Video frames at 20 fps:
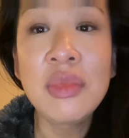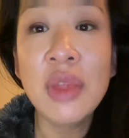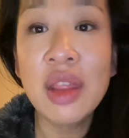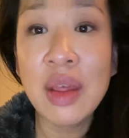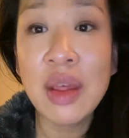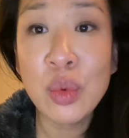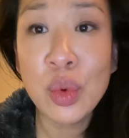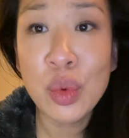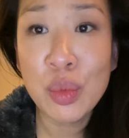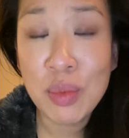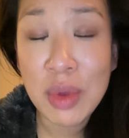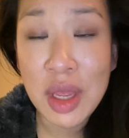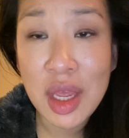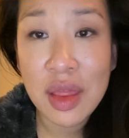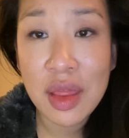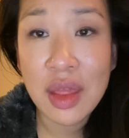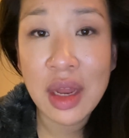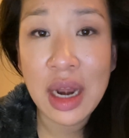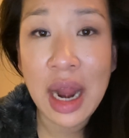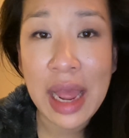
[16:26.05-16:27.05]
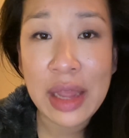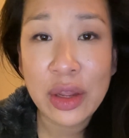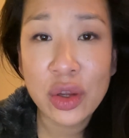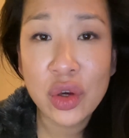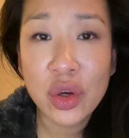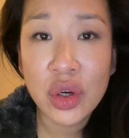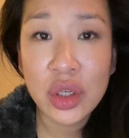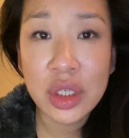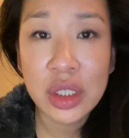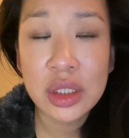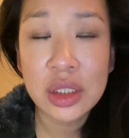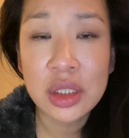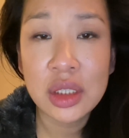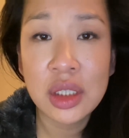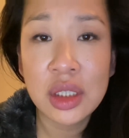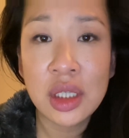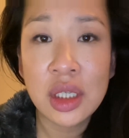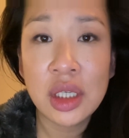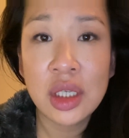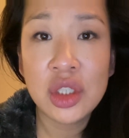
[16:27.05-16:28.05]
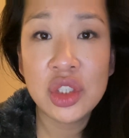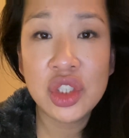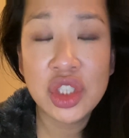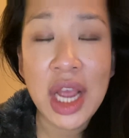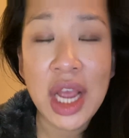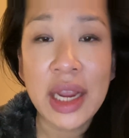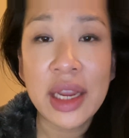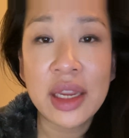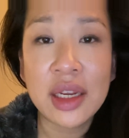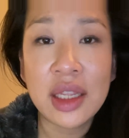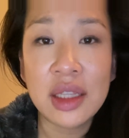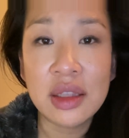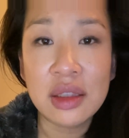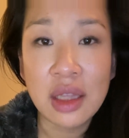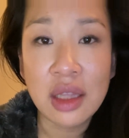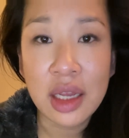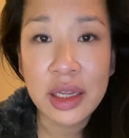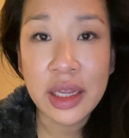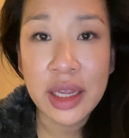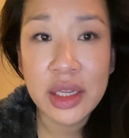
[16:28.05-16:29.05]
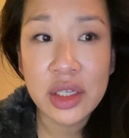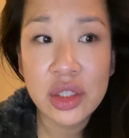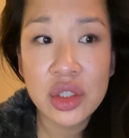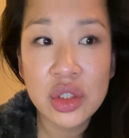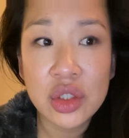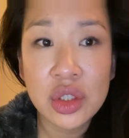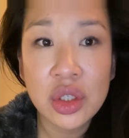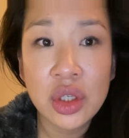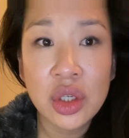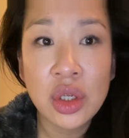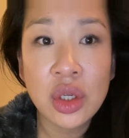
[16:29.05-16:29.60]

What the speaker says: that would mean that I couldn't check any luggage,